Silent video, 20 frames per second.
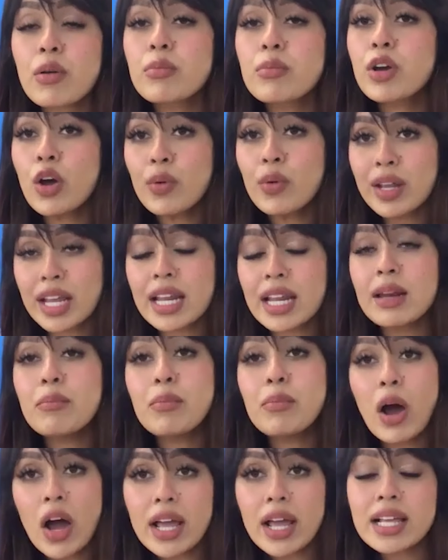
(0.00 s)
going and
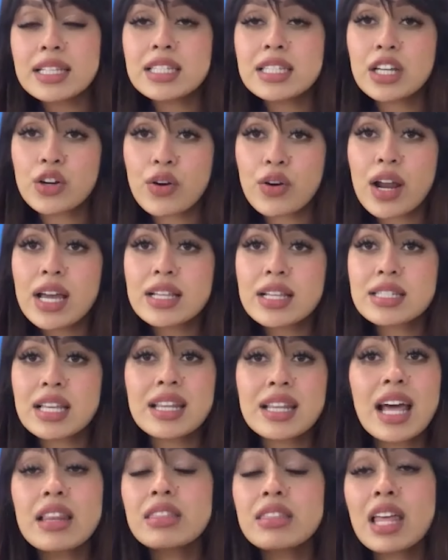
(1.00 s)
buying cigarettes. And
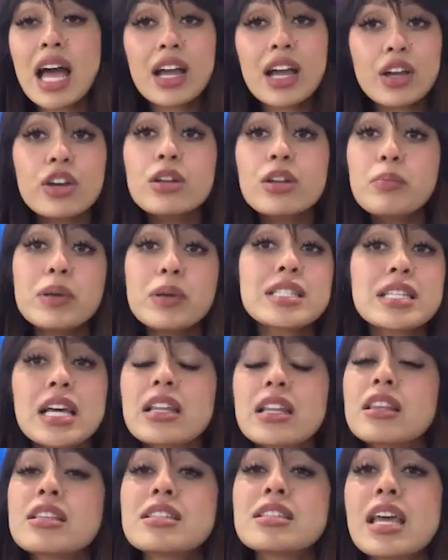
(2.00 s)
that could be said
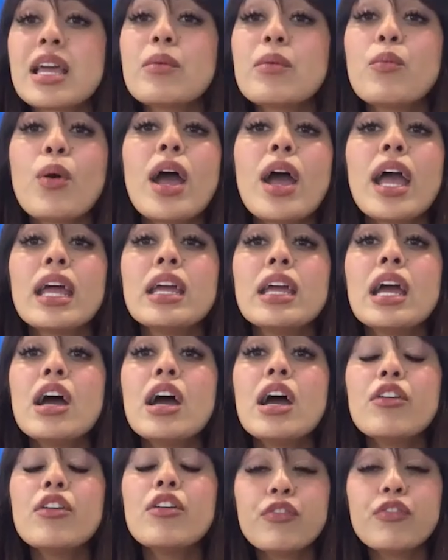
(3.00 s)
the same way
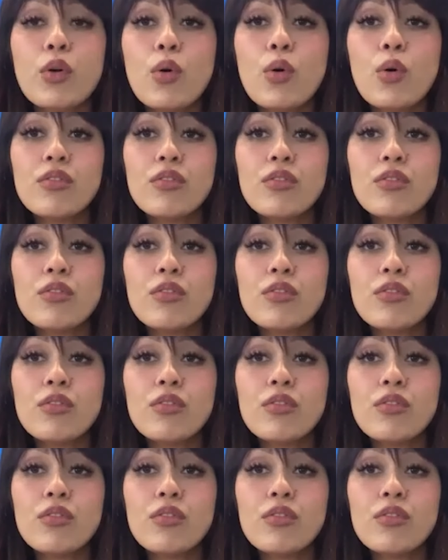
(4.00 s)
for